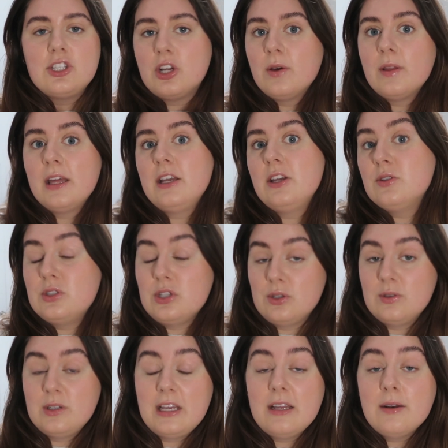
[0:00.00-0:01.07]
show that you
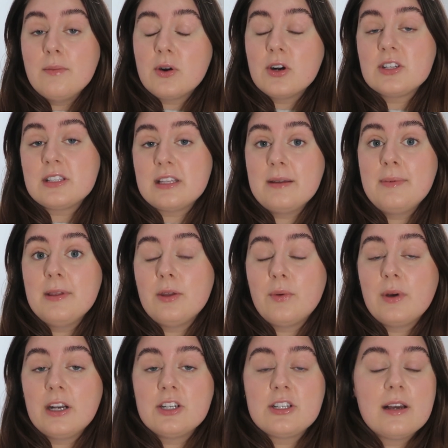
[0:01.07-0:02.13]
do need more sleep in the
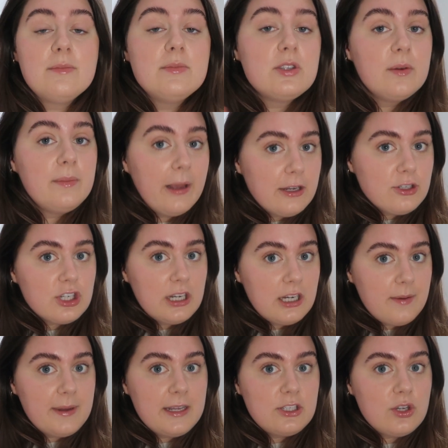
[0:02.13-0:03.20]
wintertime. So I'm not trying
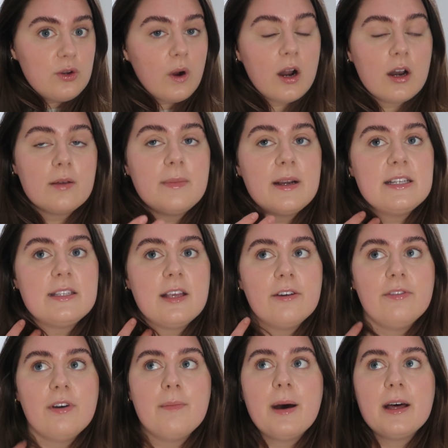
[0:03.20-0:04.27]
to be too hard on
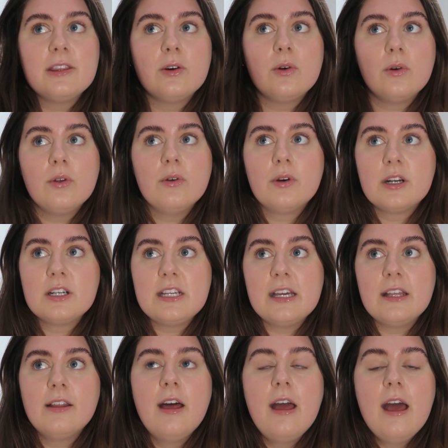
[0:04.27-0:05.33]
myself about the whole
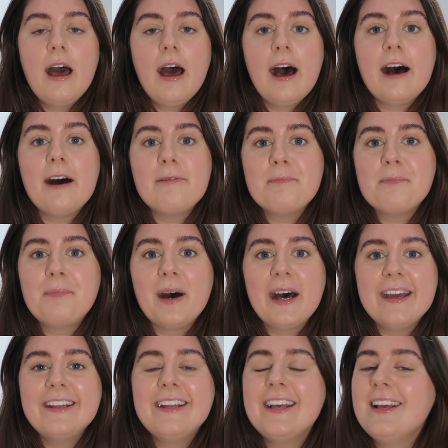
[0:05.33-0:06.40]
ordeal.
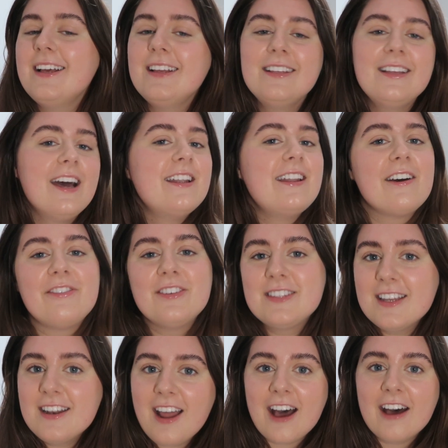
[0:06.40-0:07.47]
But enough
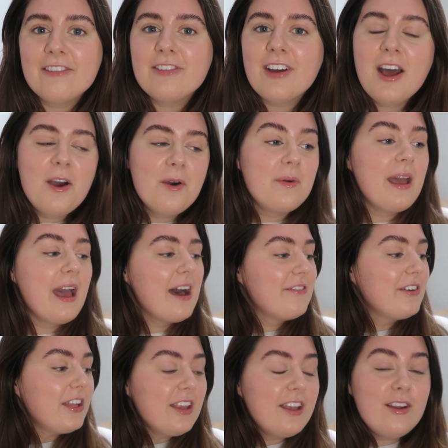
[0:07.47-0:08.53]
is enough. We have
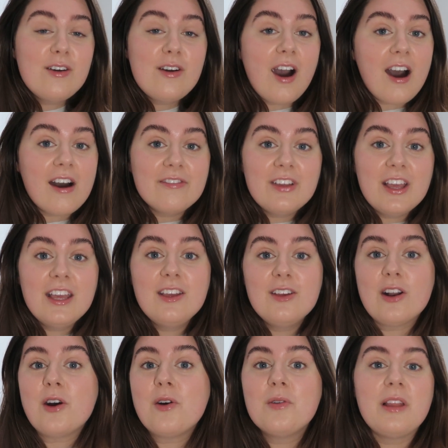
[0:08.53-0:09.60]
our little coffee, you
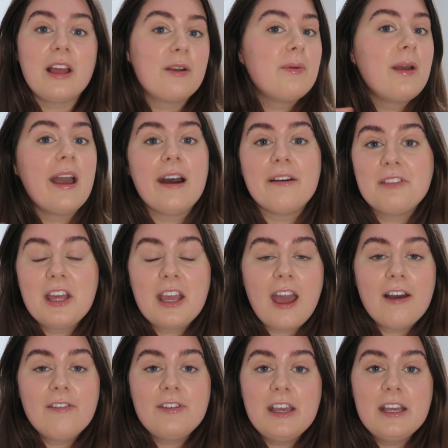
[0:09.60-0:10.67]
know, like we have the
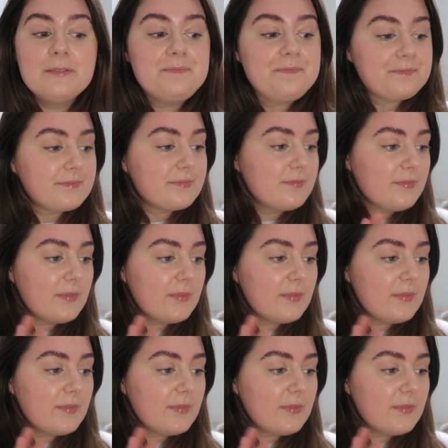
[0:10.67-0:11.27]
caffeine.